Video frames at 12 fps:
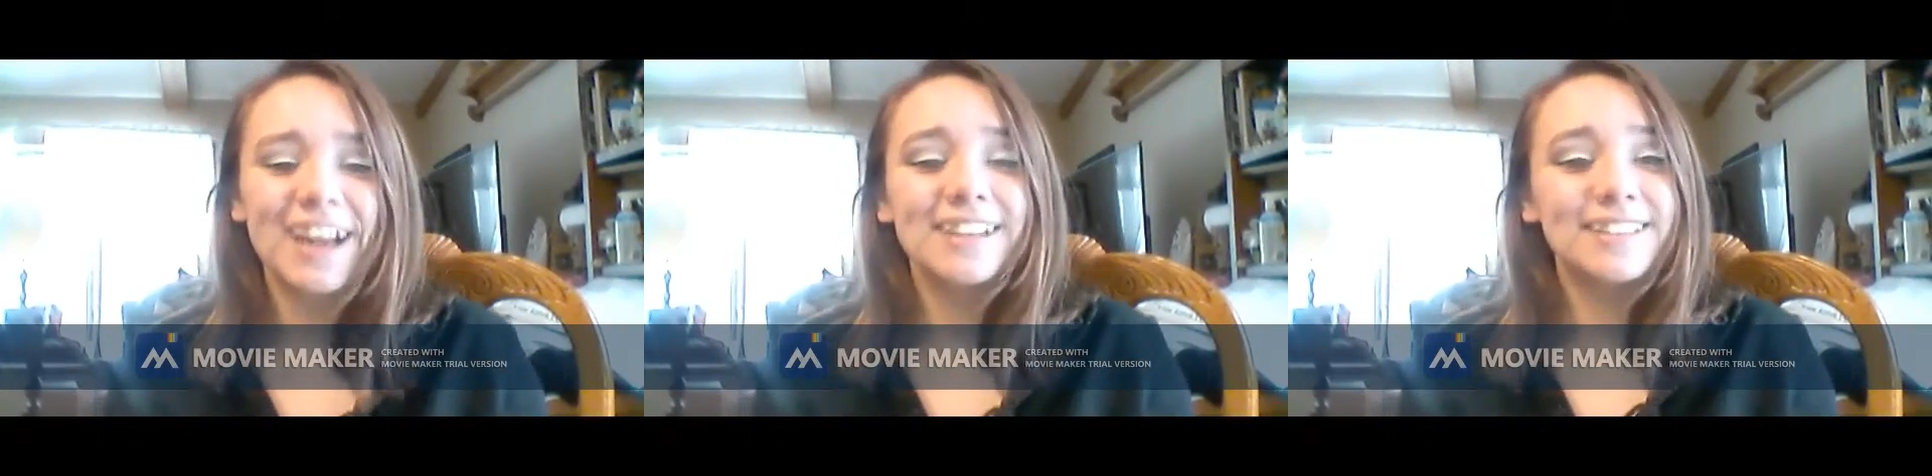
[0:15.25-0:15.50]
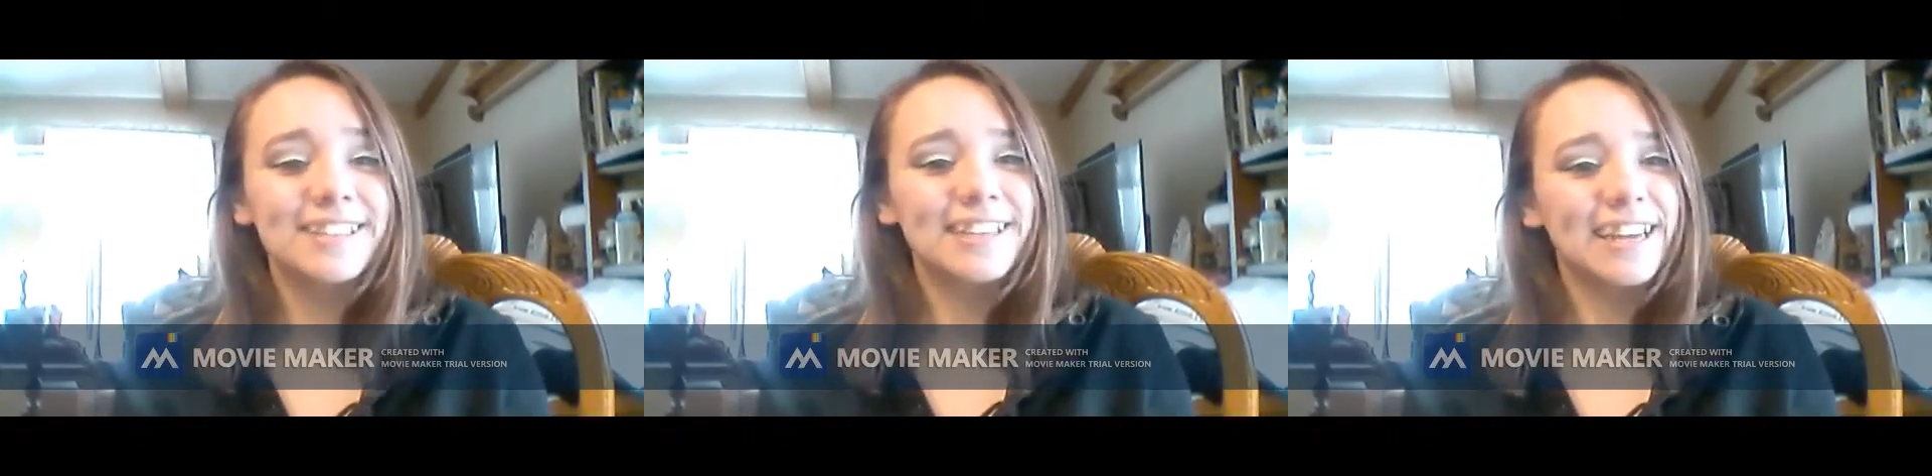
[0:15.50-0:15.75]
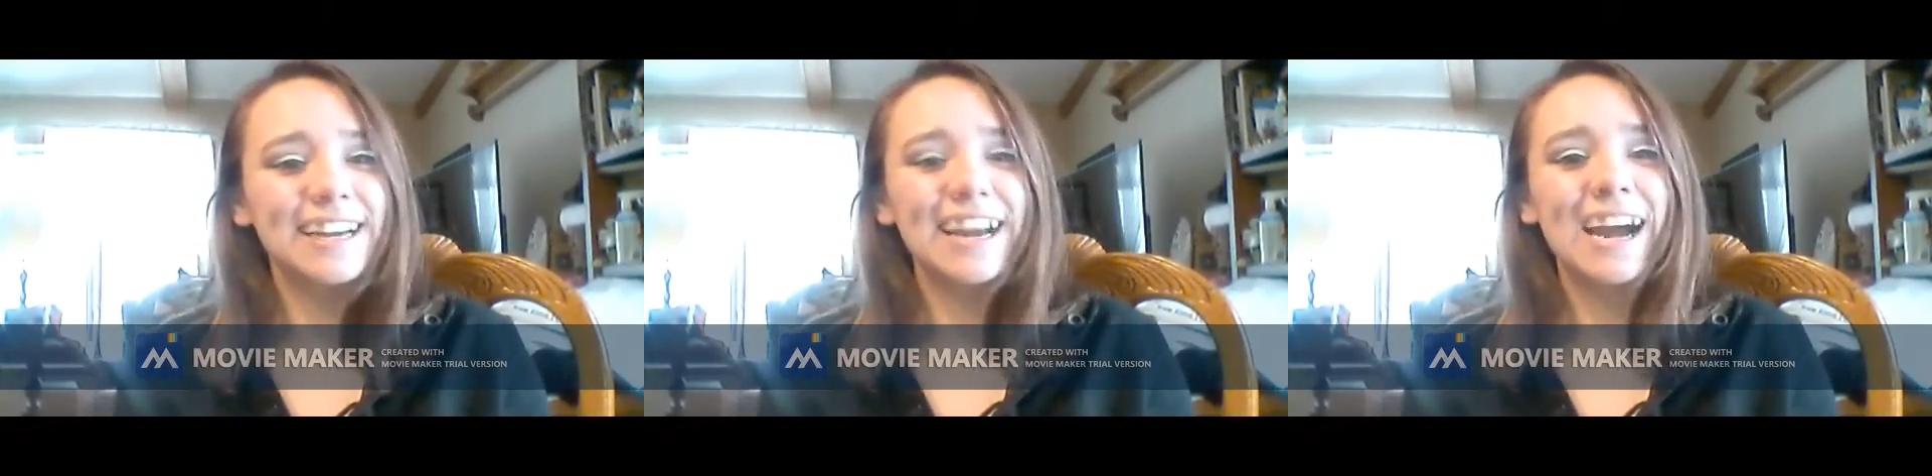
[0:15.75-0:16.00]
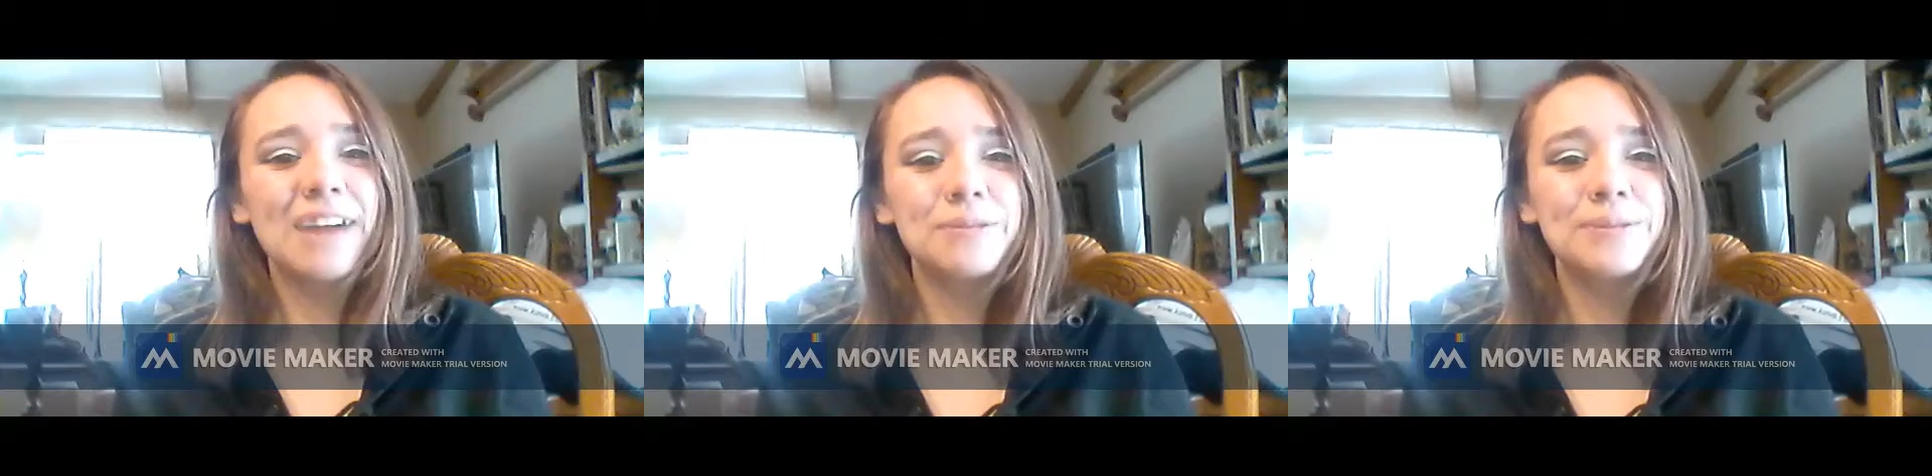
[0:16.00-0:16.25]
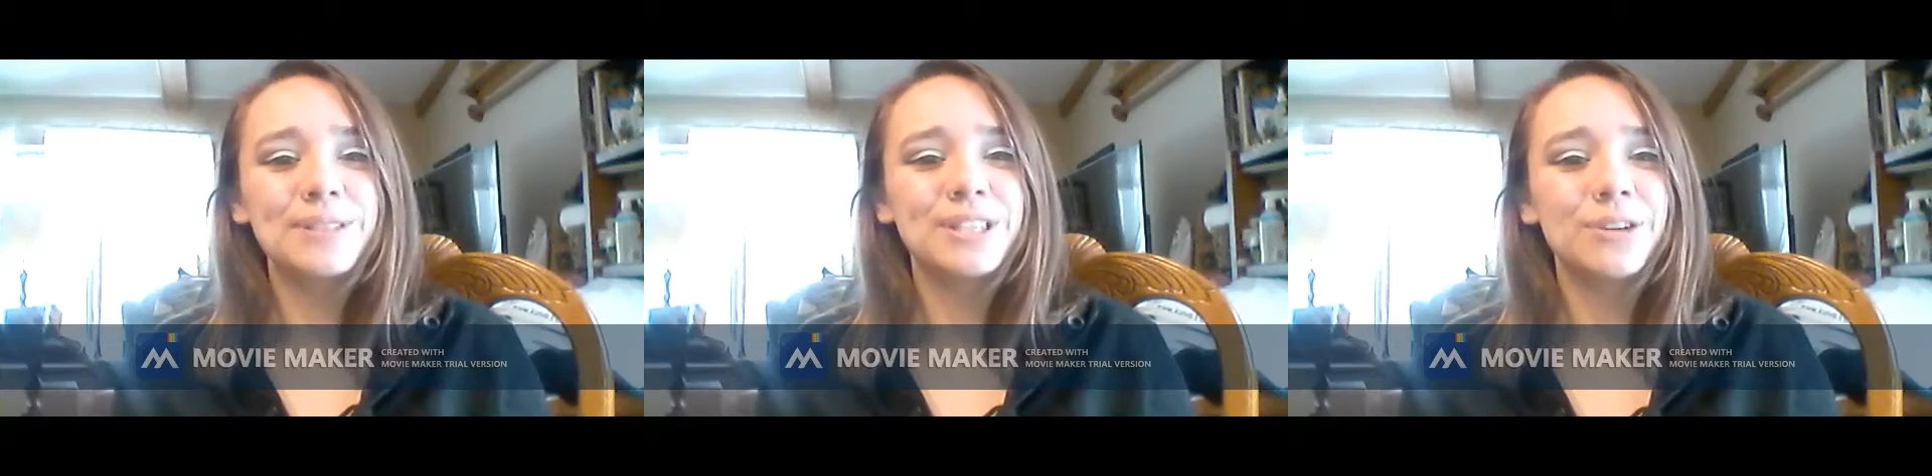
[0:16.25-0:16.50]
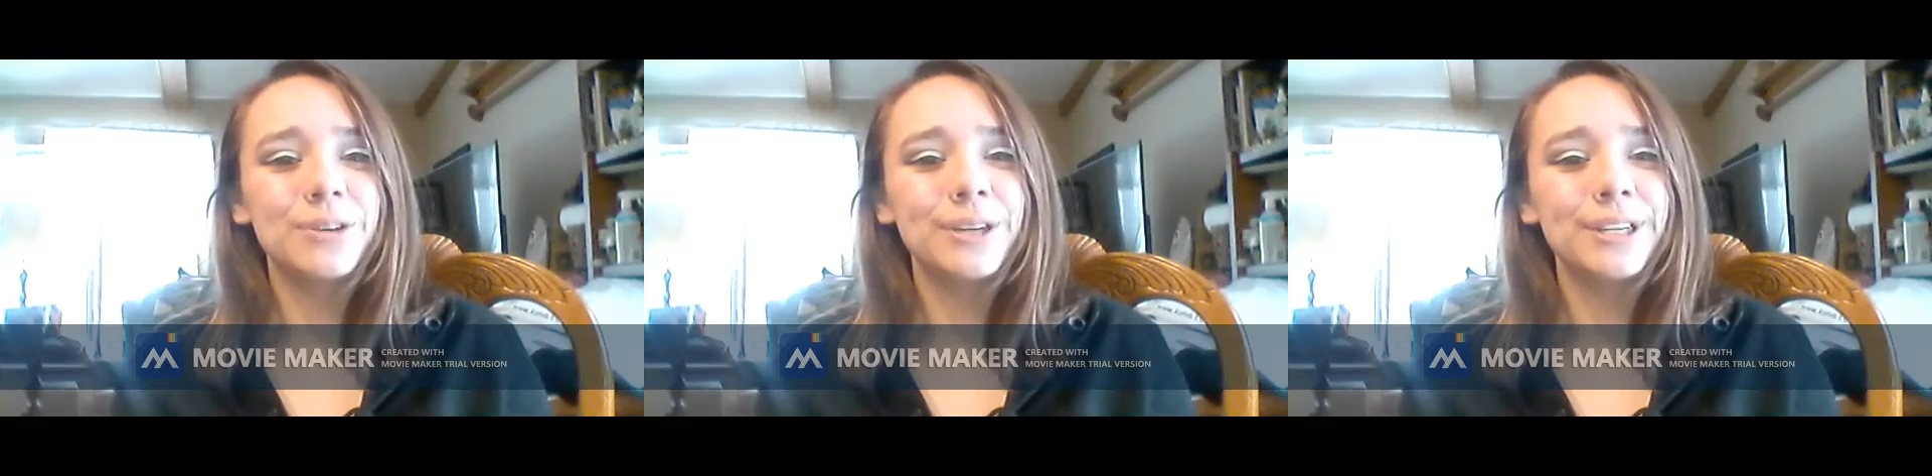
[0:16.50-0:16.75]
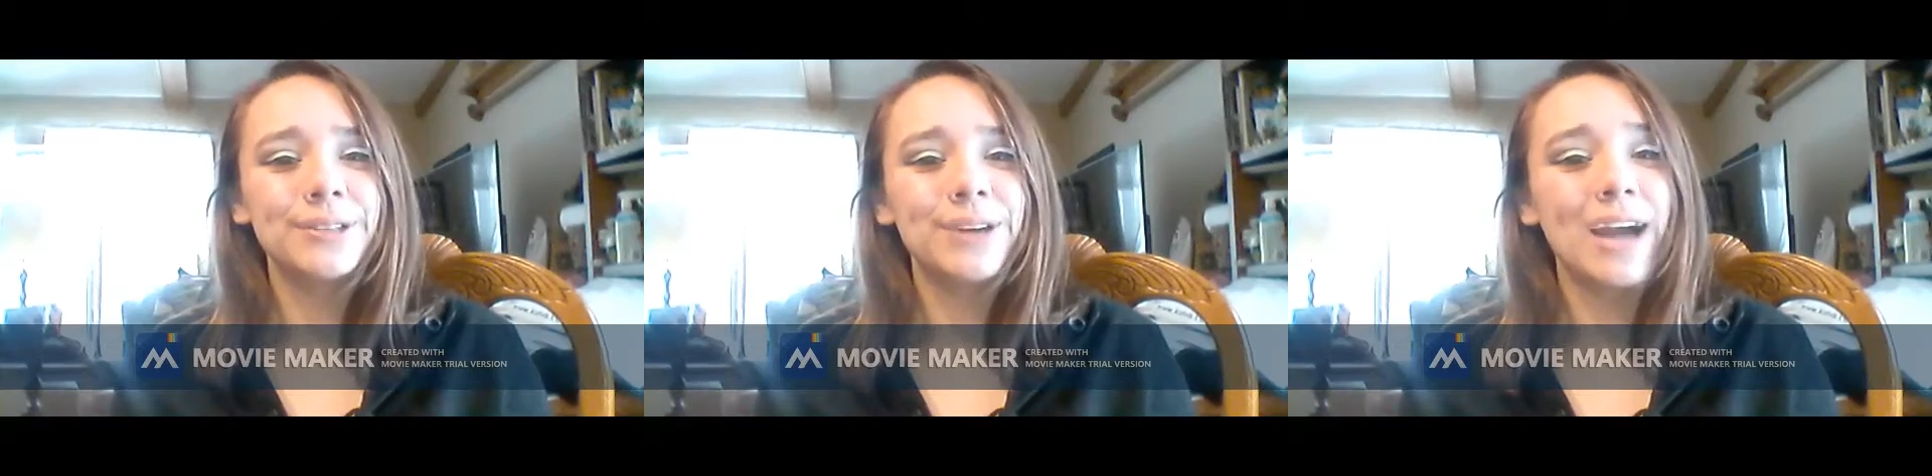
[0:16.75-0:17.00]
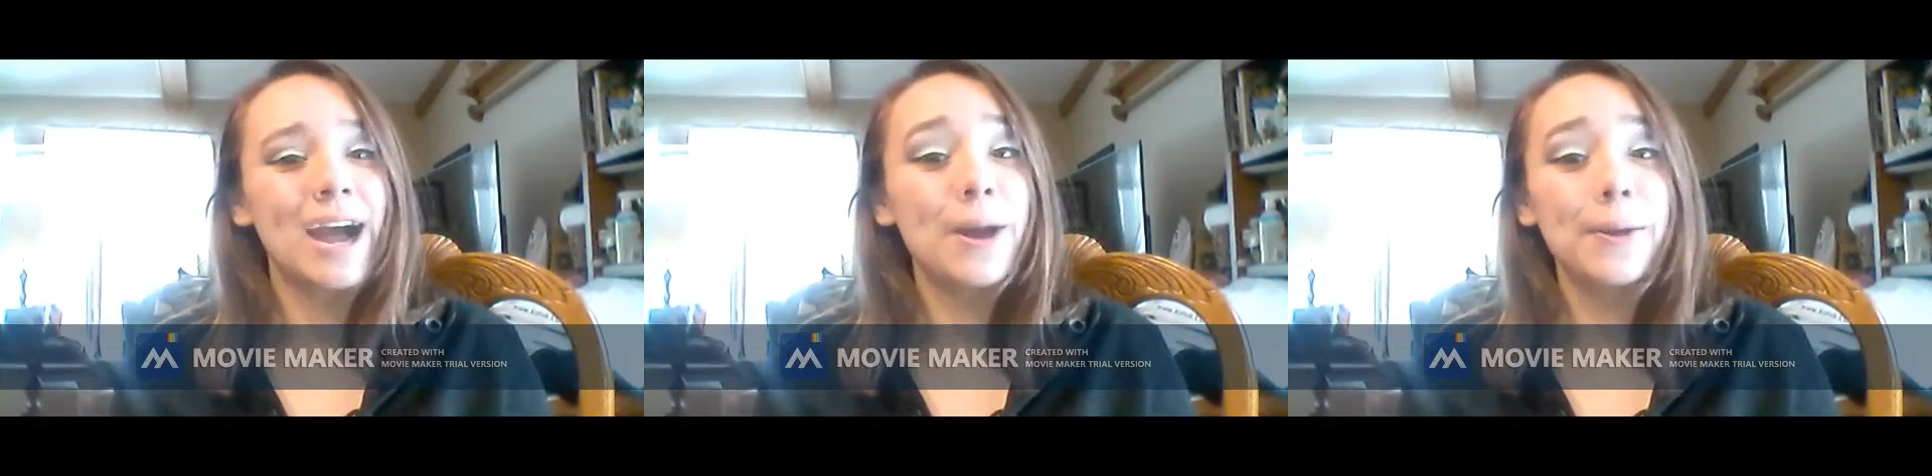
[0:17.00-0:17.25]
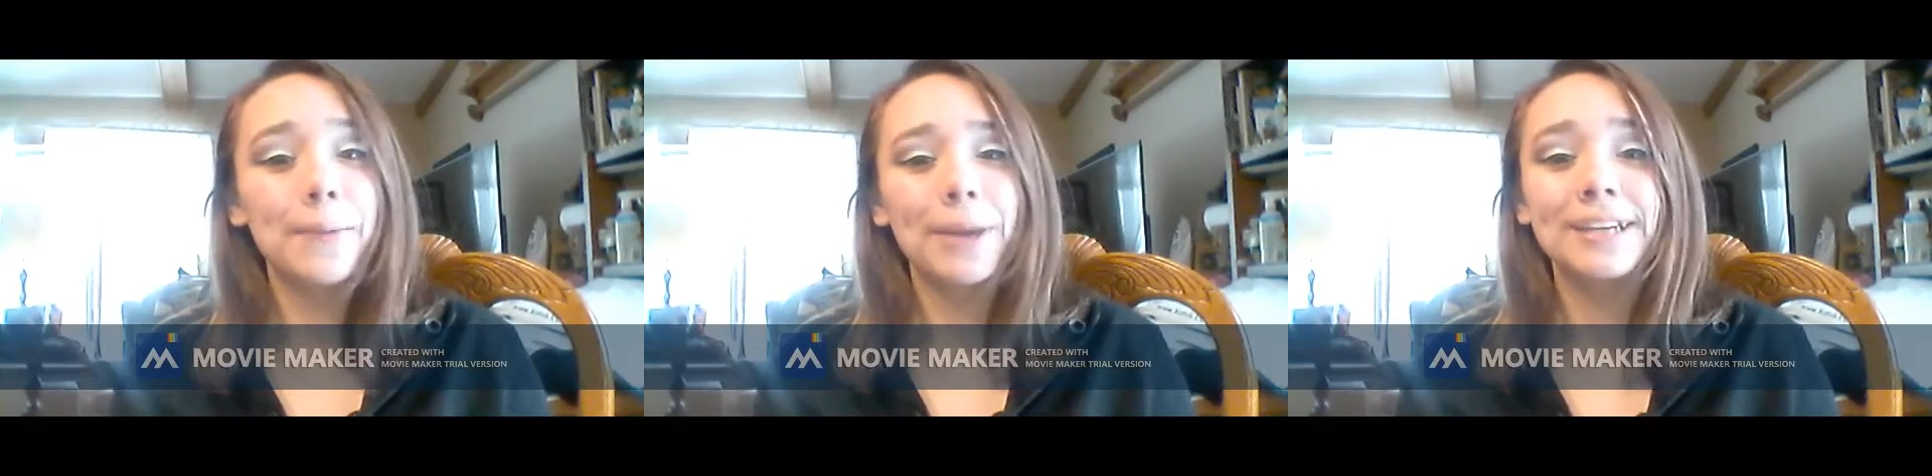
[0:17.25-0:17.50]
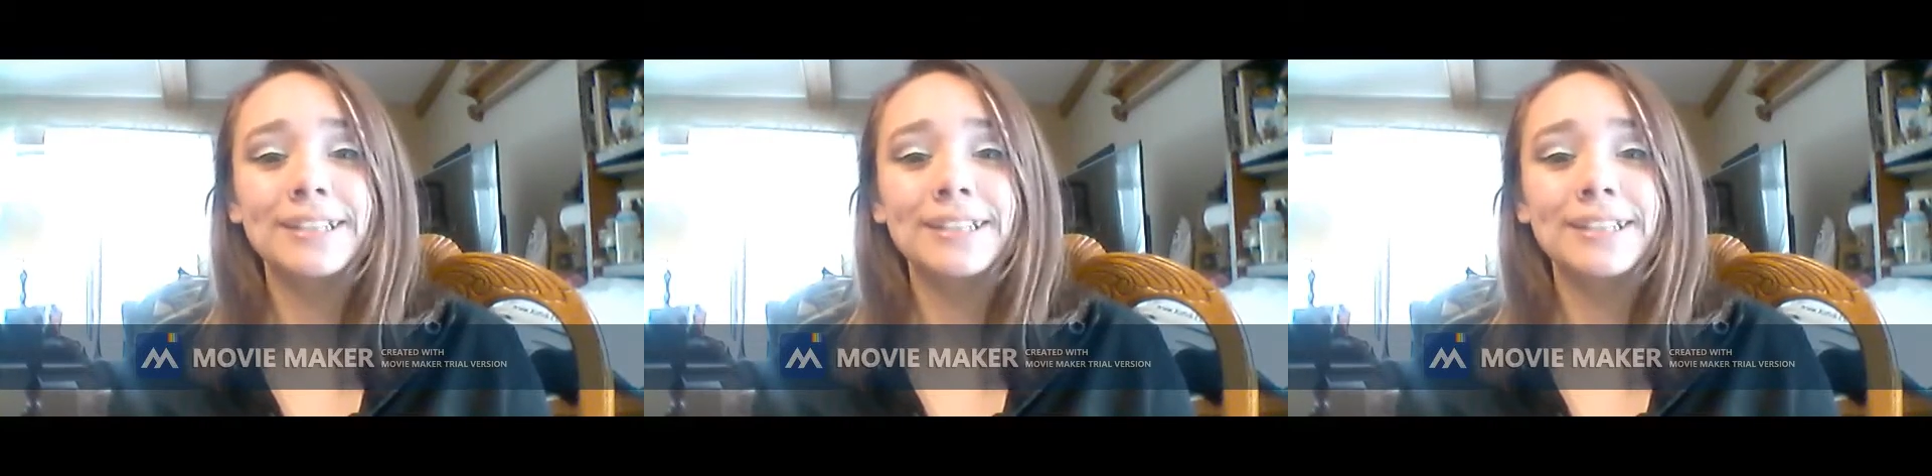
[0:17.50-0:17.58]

Today, I will be showing you how to make a